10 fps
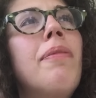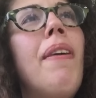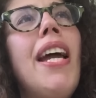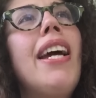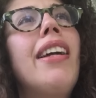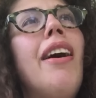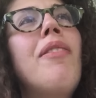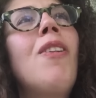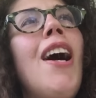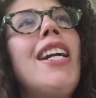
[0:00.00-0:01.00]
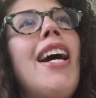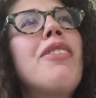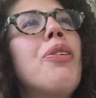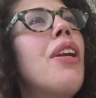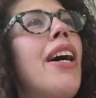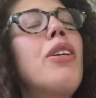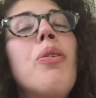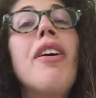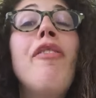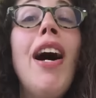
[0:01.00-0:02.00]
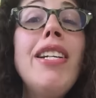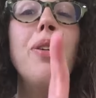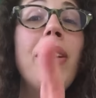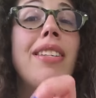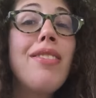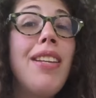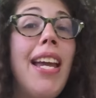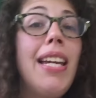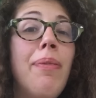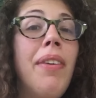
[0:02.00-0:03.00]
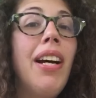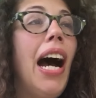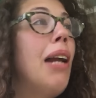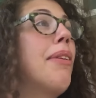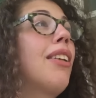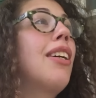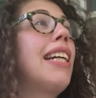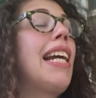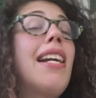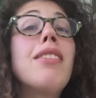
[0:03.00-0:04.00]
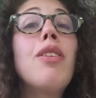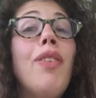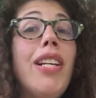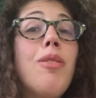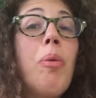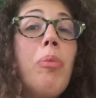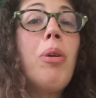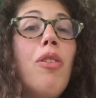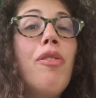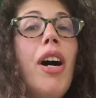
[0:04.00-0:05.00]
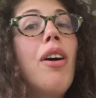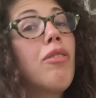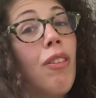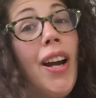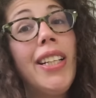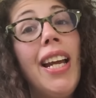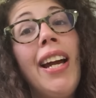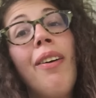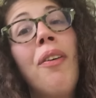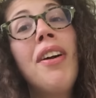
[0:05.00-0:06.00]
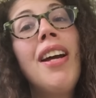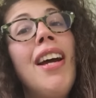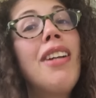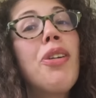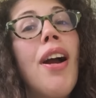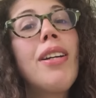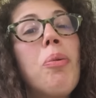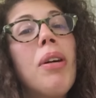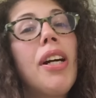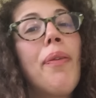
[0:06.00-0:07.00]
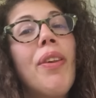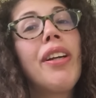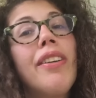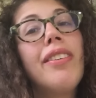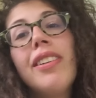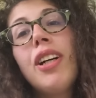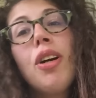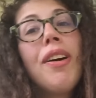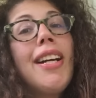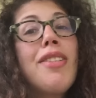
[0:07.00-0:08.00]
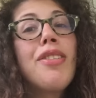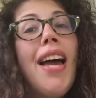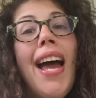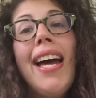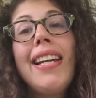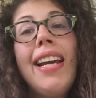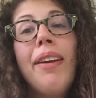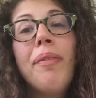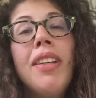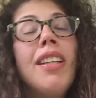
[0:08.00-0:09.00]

Man, I'm glad I do not know. If I knew his name, I'd be looking at his Facebook profile right now, trying to work up the courage to add him.